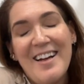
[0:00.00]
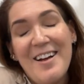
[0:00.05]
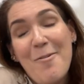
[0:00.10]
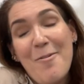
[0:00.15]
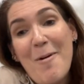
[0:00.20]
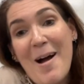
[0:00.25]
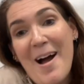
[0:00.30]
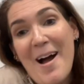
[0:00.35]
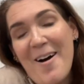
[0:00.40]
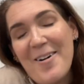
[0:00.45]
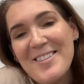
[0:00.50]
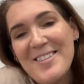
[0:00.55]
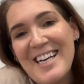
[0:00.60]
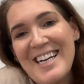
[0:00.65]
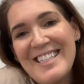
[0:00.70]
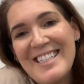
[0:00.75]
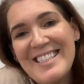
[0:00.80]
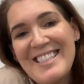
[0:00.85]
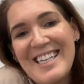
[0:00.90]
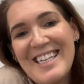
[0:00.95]
Well,
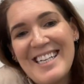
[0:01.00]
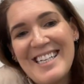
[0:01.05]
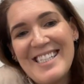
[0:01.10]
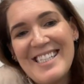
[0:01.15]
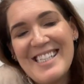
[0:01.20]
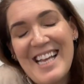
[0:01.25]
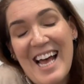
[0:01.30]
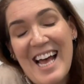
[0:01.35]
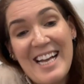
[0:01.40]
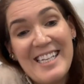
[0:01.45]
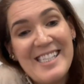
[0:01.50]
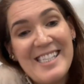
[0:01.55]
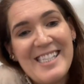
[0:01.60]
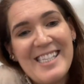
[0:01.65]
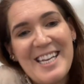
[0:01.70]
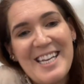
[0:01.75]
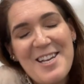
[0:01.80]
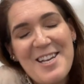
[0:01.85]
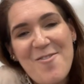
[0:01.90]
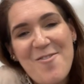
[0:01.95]
dentists, I
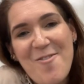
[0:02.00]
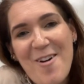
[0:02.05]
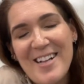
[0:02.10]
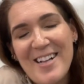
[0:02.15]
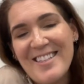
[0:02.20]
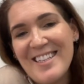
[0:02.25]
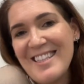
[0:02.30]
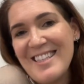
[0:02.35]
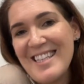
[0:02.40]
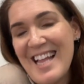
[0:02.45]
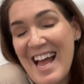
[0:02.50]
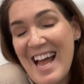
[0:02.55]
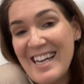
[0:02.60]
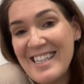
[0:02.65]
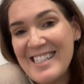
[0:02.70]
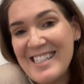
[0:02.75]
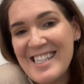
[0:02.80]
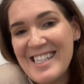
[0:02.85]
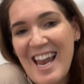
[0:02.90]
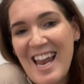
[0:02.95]
see you at the
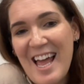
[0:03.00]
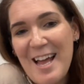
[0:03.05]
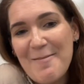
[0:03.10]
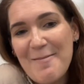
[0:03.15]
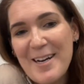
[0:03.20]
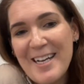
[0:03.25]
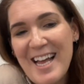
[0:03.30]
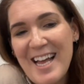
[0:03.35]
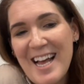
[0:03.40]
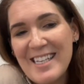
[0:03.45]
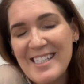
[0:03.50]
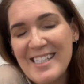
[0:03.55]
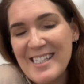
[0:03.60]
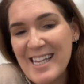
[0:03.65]
next SalivaCast